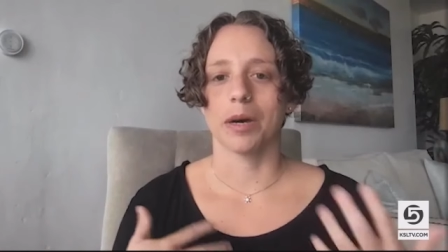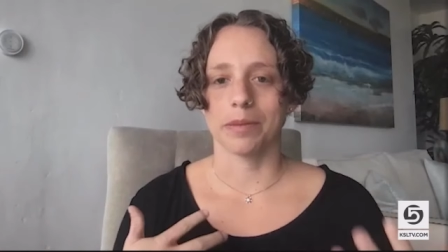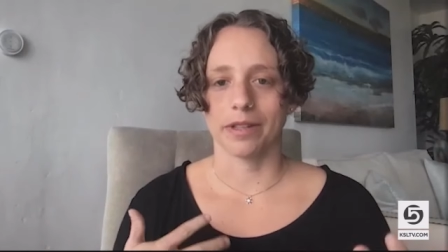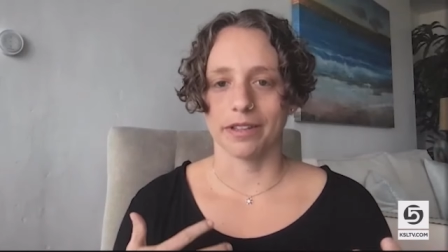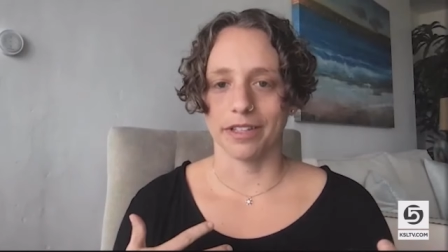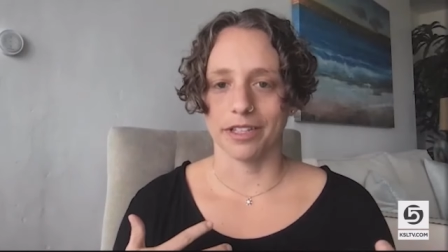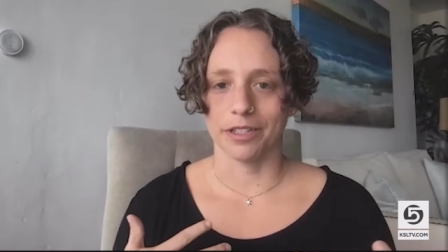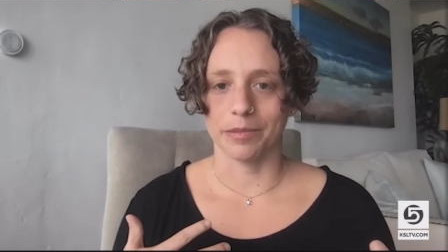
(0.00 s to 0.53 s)

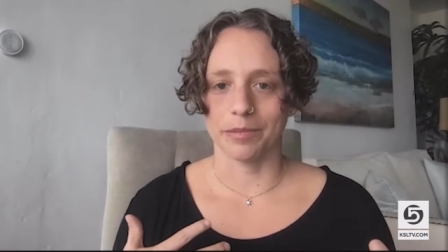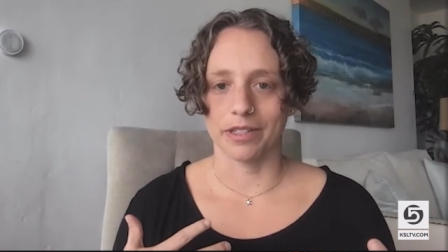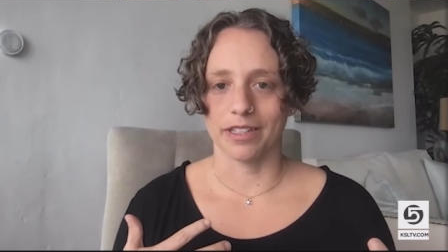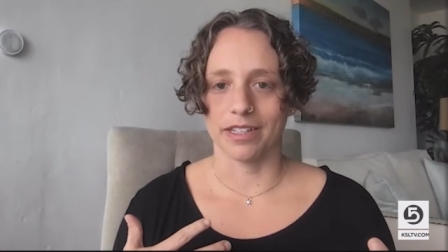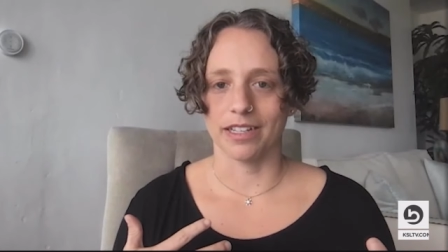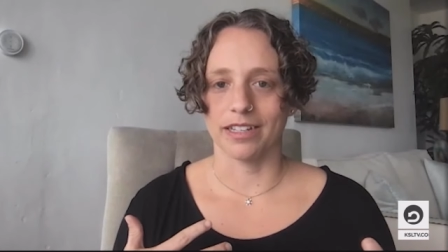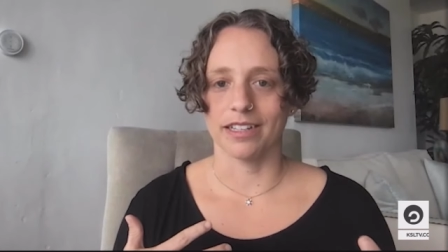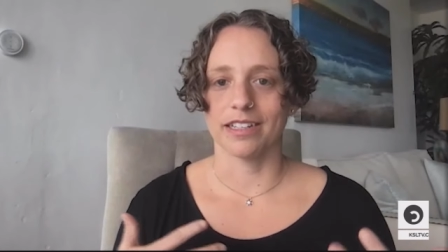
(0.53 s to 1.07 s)
Publicly
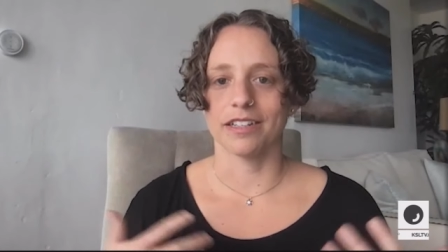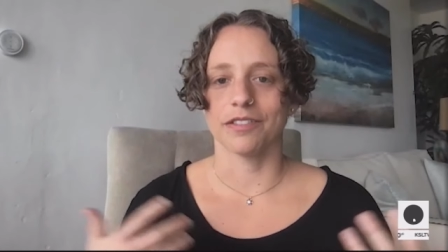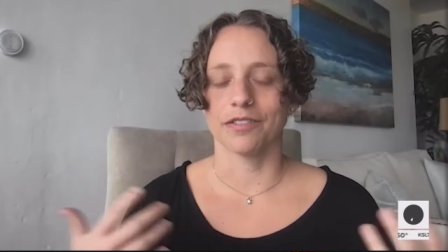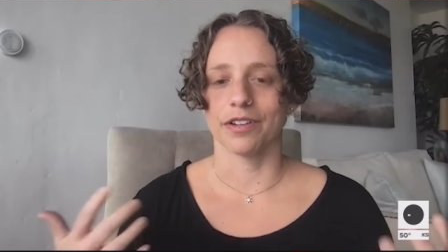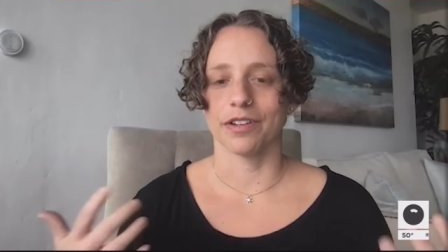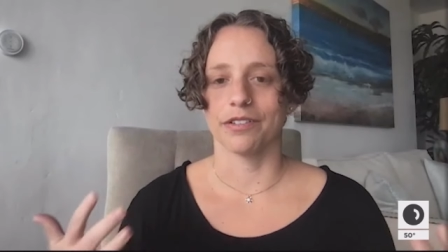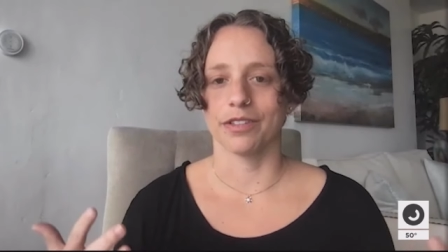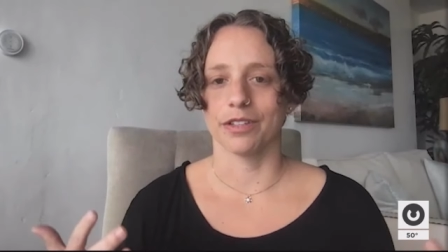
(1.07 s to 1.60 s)
humiliated in
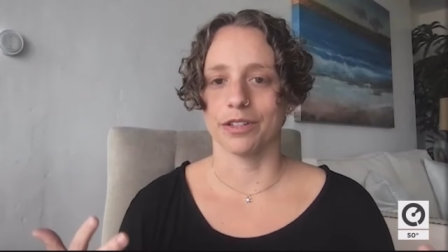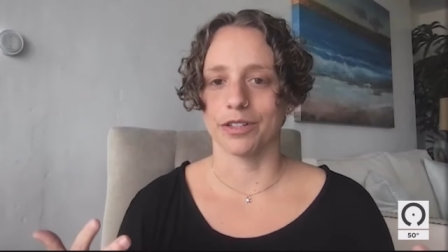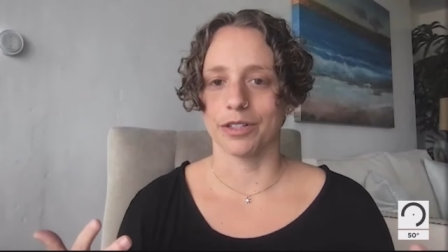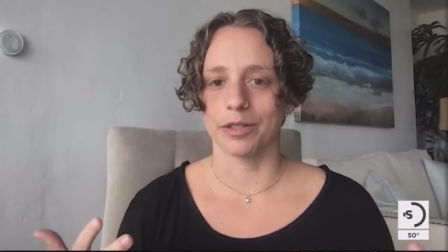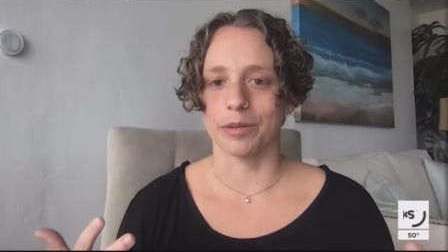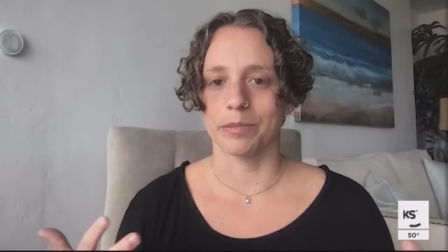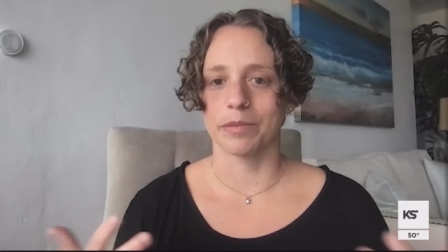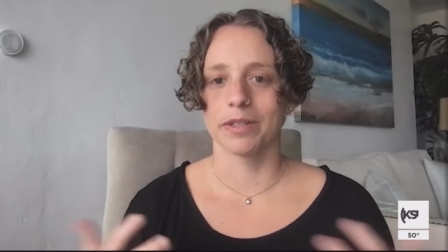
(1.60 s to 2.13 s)
front of the
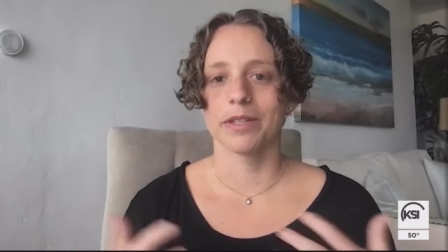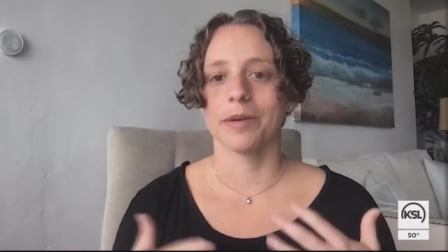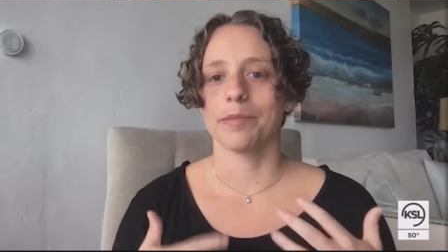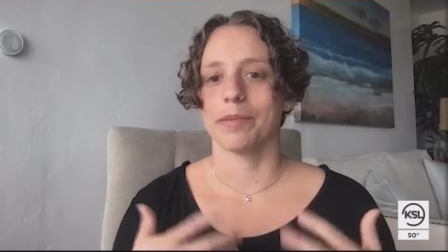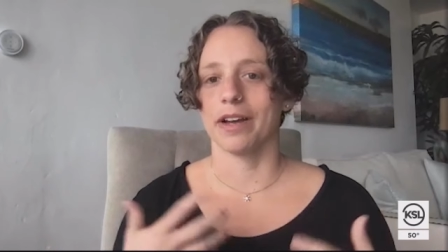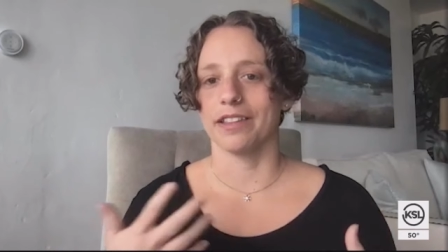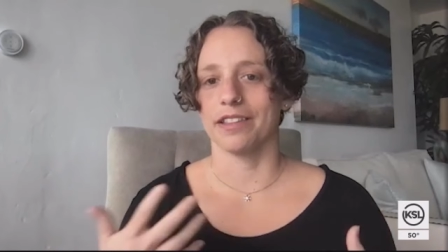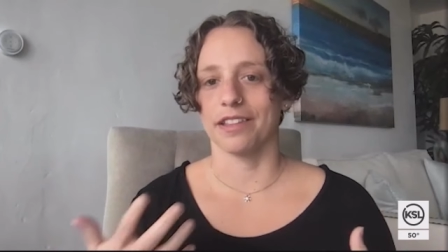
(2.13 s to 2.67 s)
group
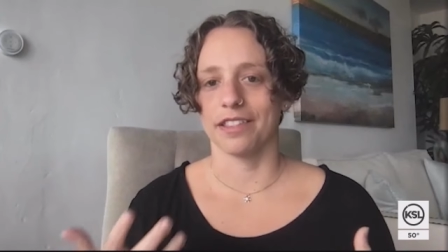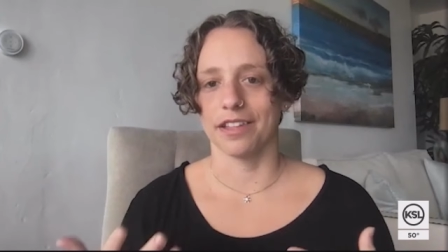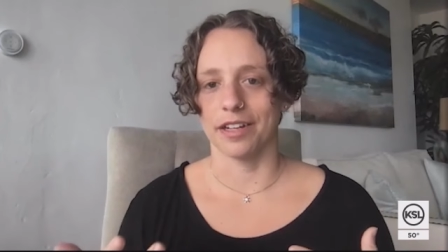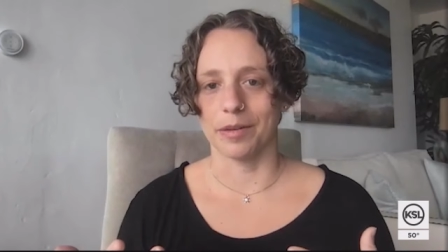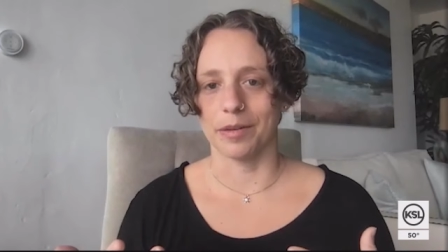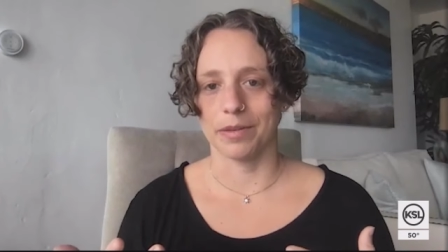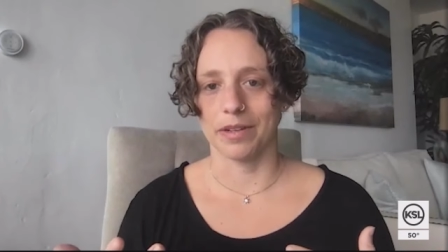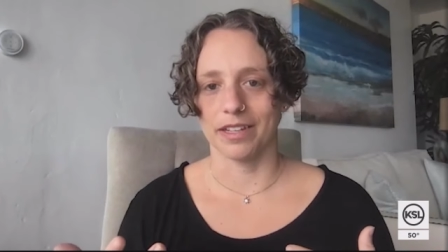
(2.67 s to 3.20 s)
by the
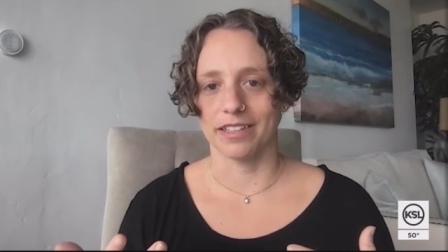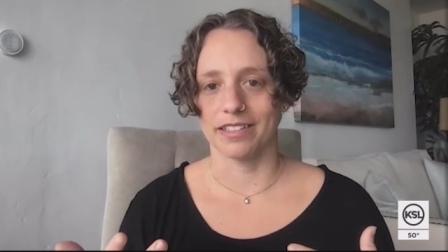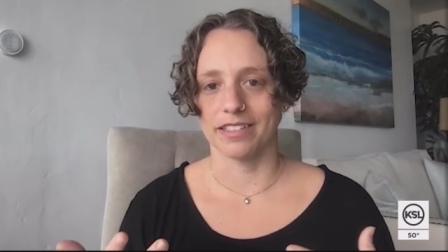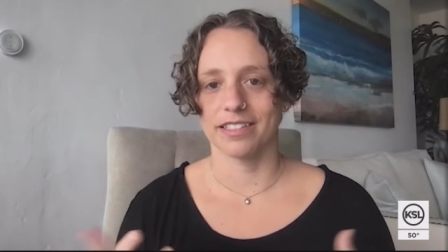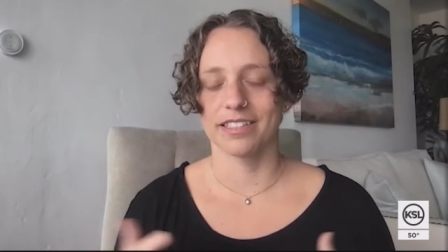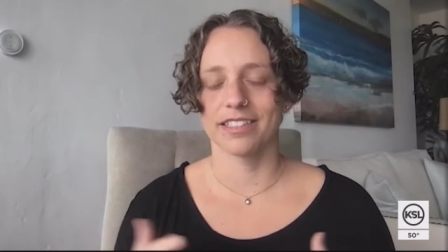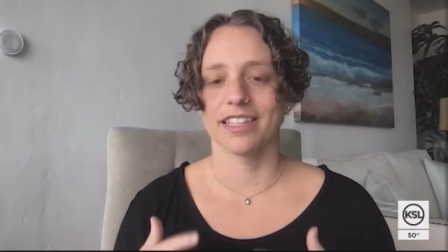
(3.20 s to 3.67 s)
therapist.